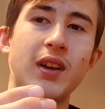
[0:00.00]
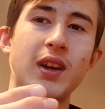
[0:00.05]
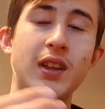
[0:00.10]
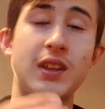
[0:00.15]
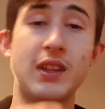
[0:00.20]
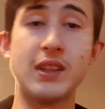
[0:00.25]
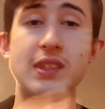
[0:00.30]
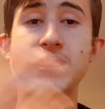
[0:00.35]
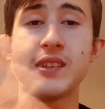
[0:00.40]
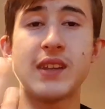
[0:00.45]

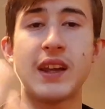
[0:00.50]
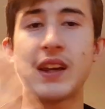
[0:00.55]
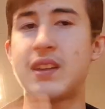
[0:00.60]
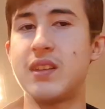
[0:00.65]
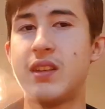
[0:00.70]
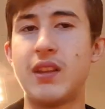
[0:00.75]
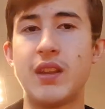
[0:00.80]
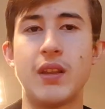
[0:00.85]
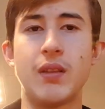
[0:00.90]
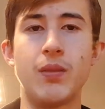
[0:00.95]
this is like
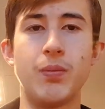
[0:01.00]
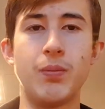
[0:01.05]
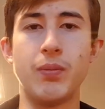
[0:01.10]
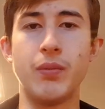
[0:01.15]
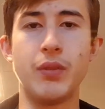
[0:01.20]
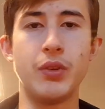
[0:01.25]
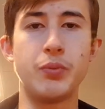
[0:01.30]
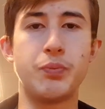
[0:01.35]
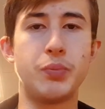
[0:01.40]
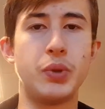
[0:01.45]

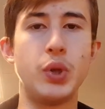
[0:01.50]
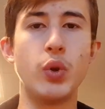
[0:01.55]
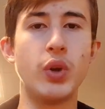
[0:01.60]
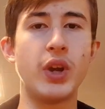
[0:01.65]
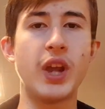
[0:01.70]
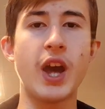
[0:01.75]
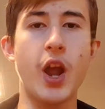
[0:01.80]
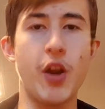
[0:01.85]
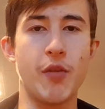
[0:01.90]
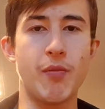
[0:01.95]

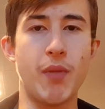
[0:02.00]
purely out